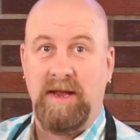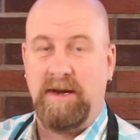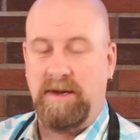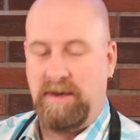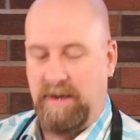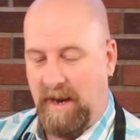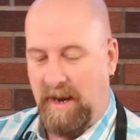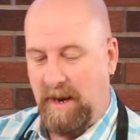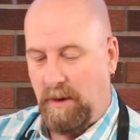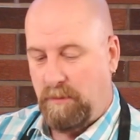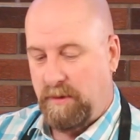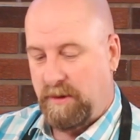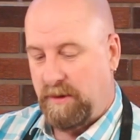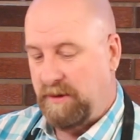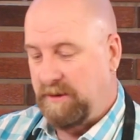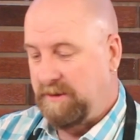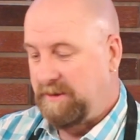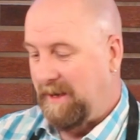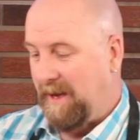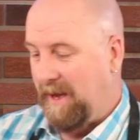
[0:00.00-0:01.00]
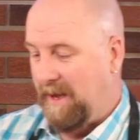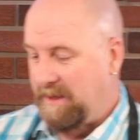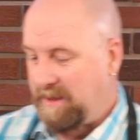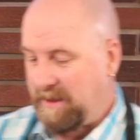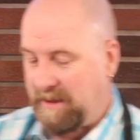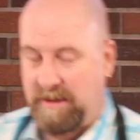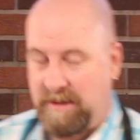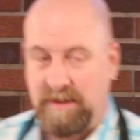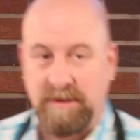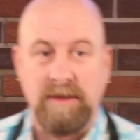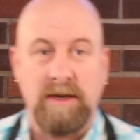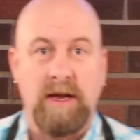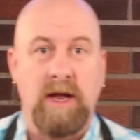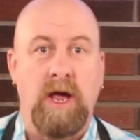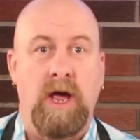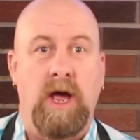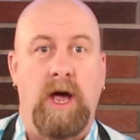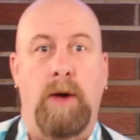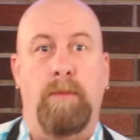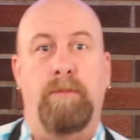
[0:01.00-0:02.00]
Now we're going to add in
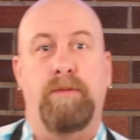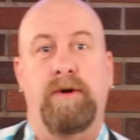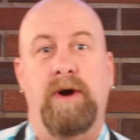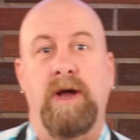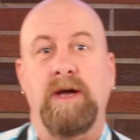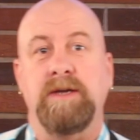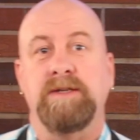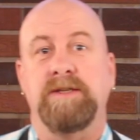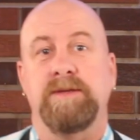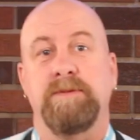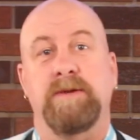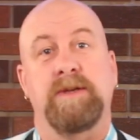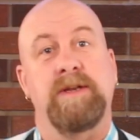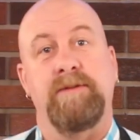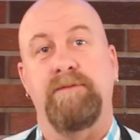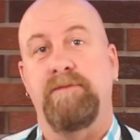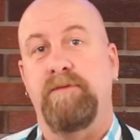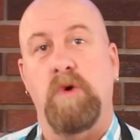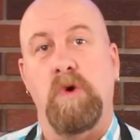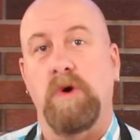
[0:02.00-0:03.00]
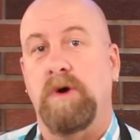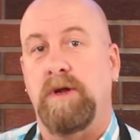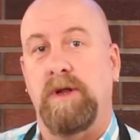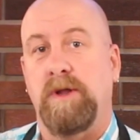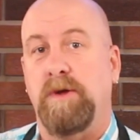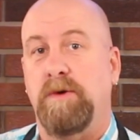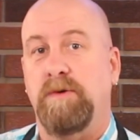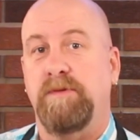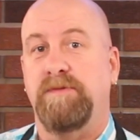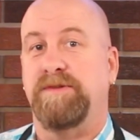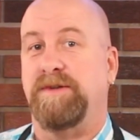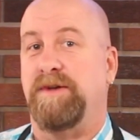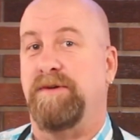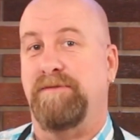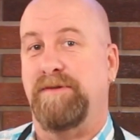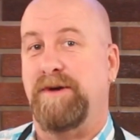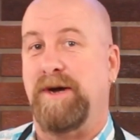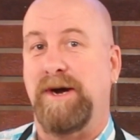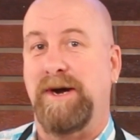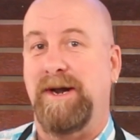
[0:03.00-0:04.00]
approximately 4 cloves
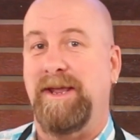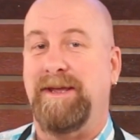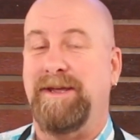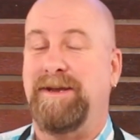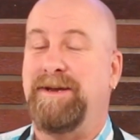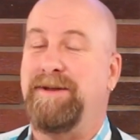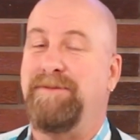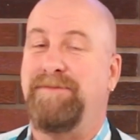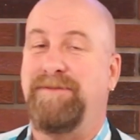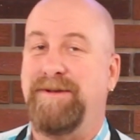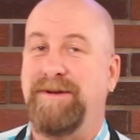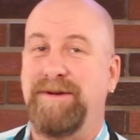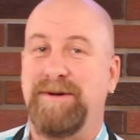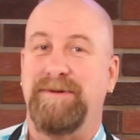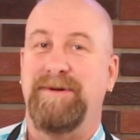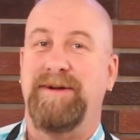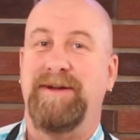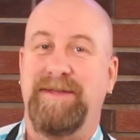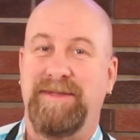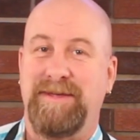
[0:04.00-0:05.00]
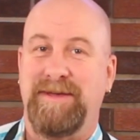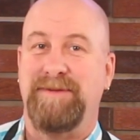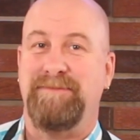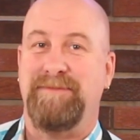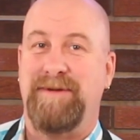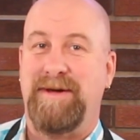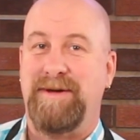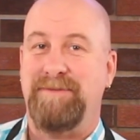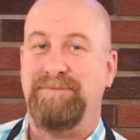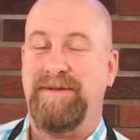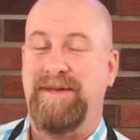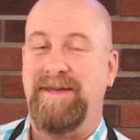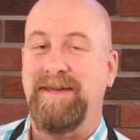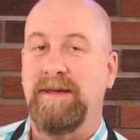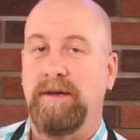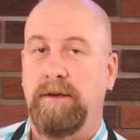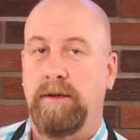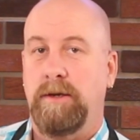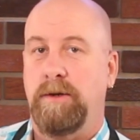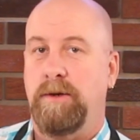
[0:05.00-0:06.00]
of garlic, and if you know anything about me,
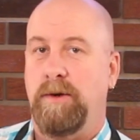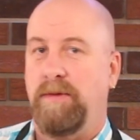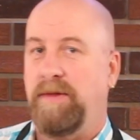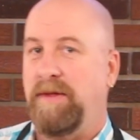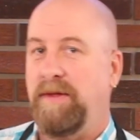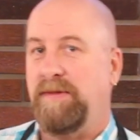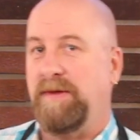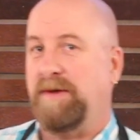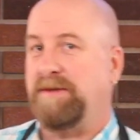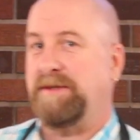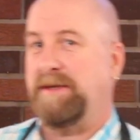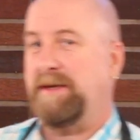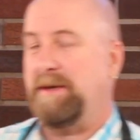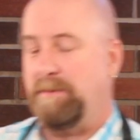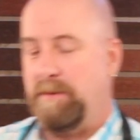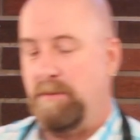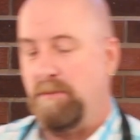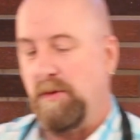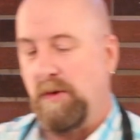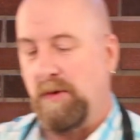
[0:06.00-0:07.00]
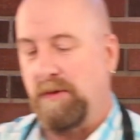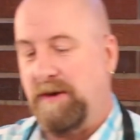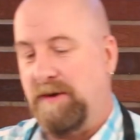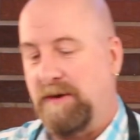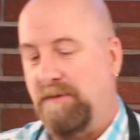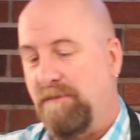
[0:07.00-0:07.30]
you know that there's a little bit more than